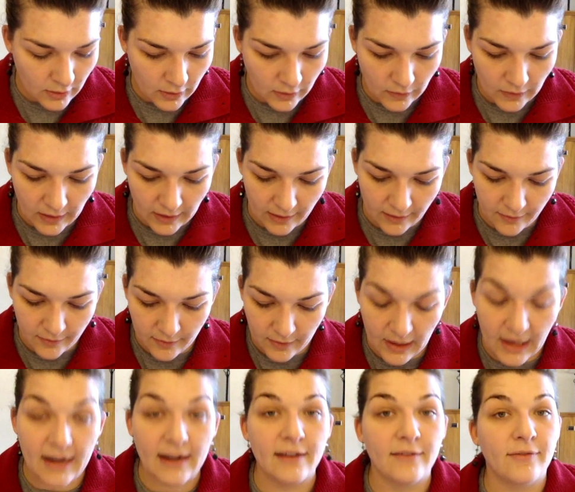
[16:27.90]
Okay,
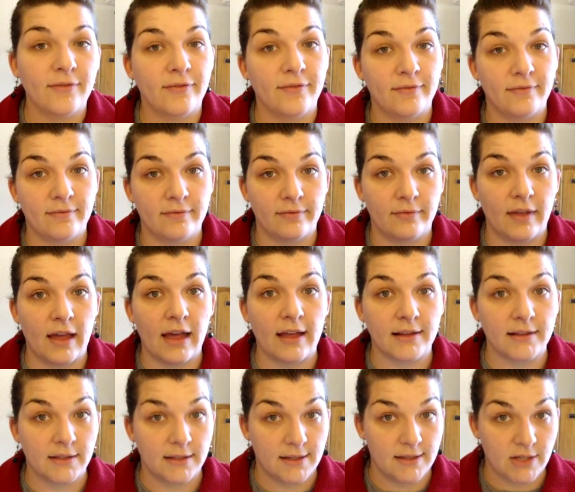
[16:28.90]
and if
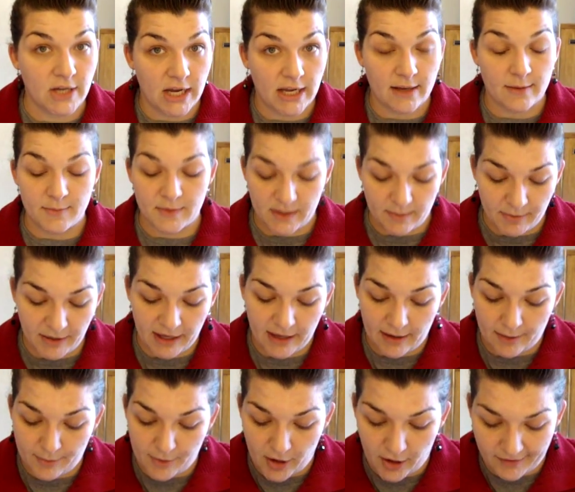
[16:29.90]
Allison J comes up
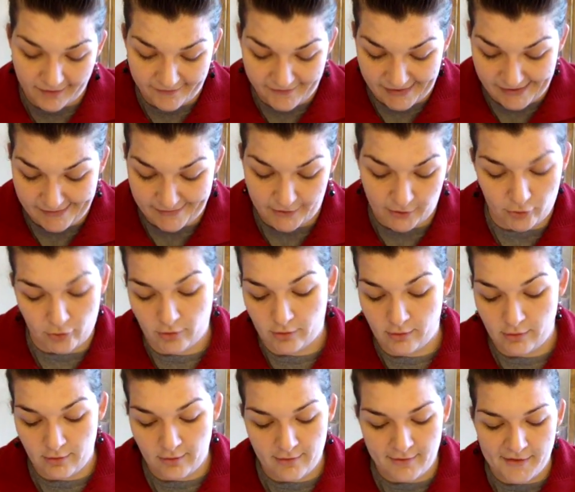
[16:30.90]
again, I'm not giving it to her.
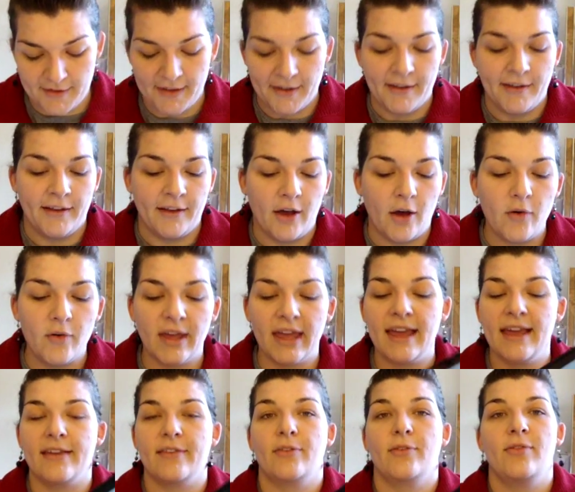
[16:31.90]

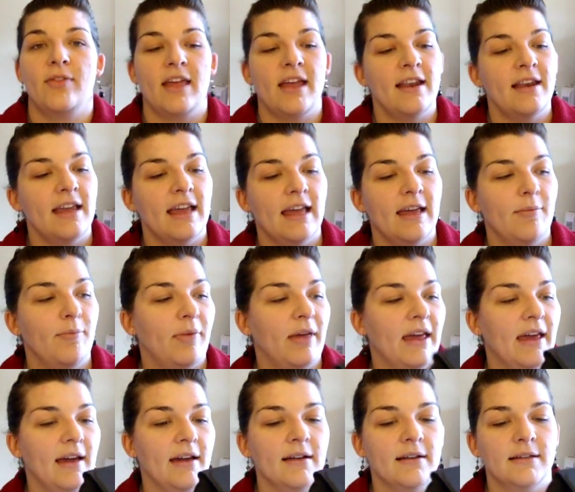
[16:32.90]
Okay, so then it
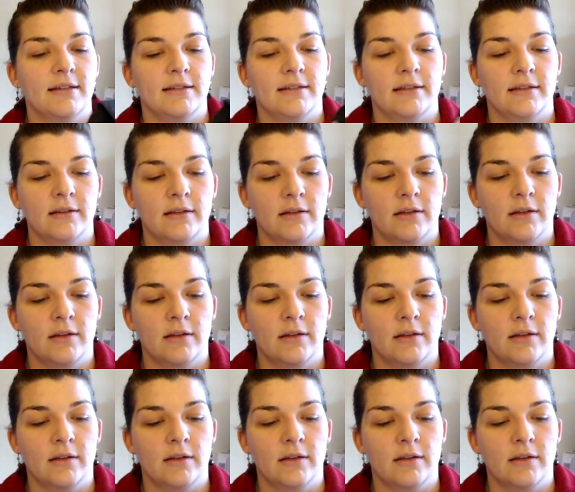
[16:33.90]
picks